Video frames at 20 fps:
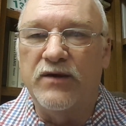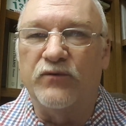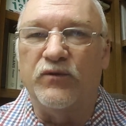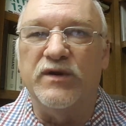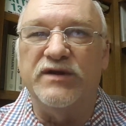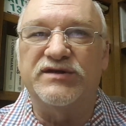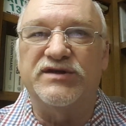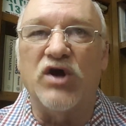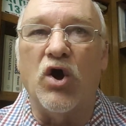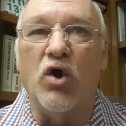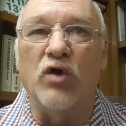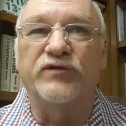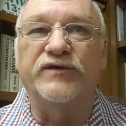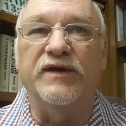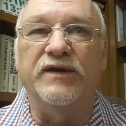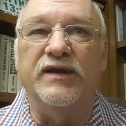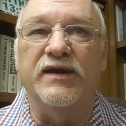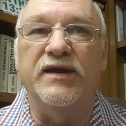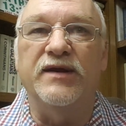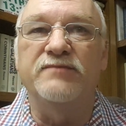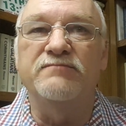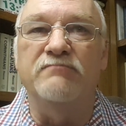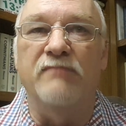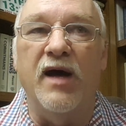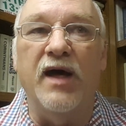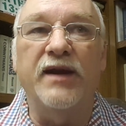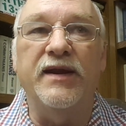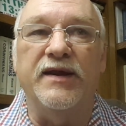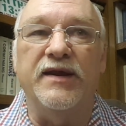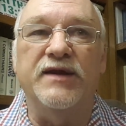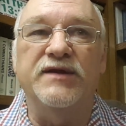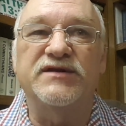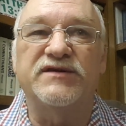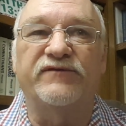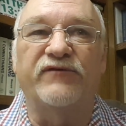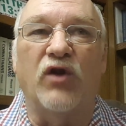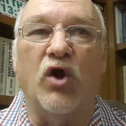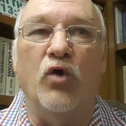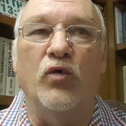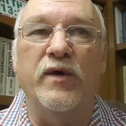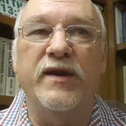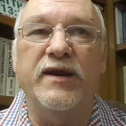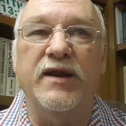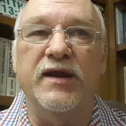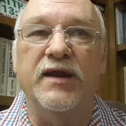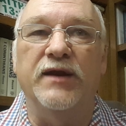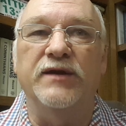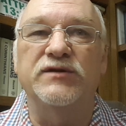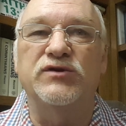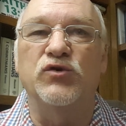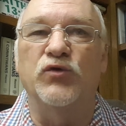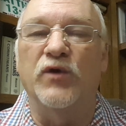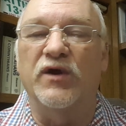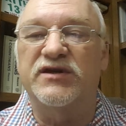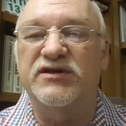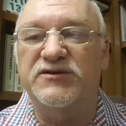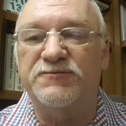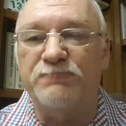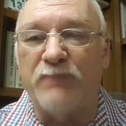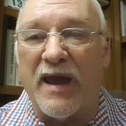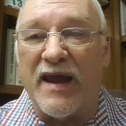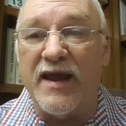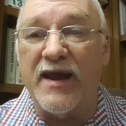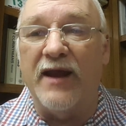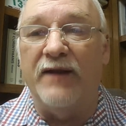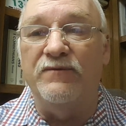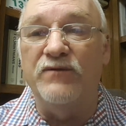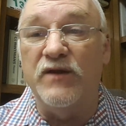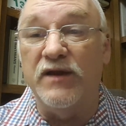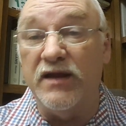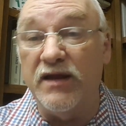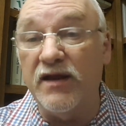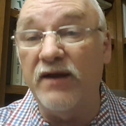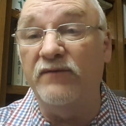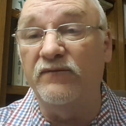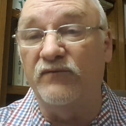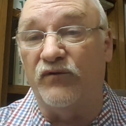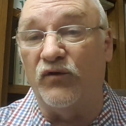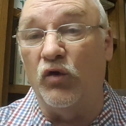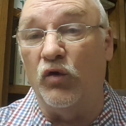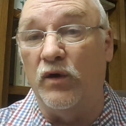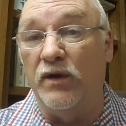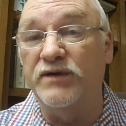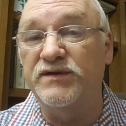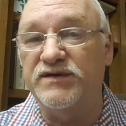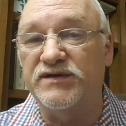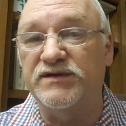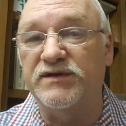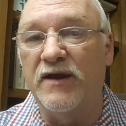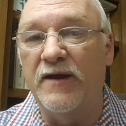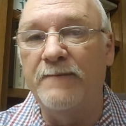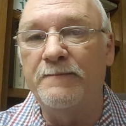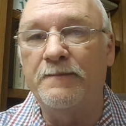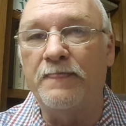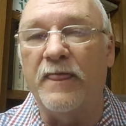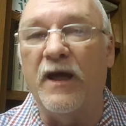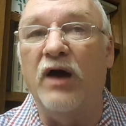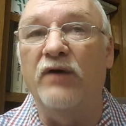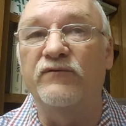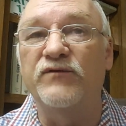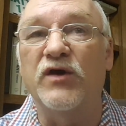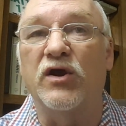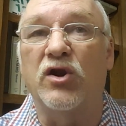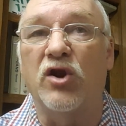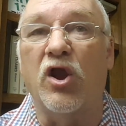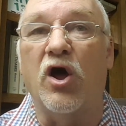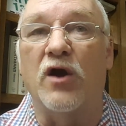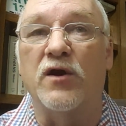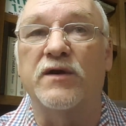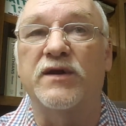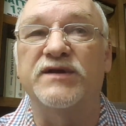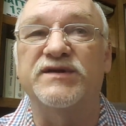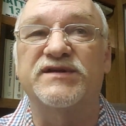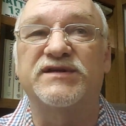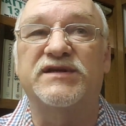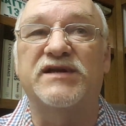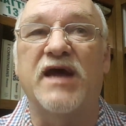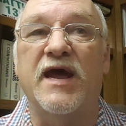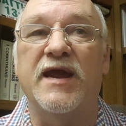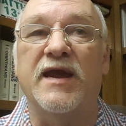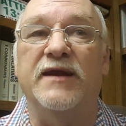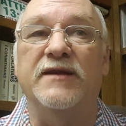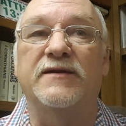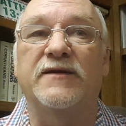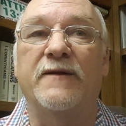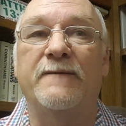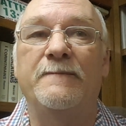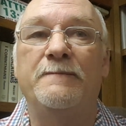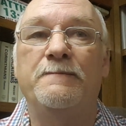resulted in monies flowing in to expand the influence of the Clark estate.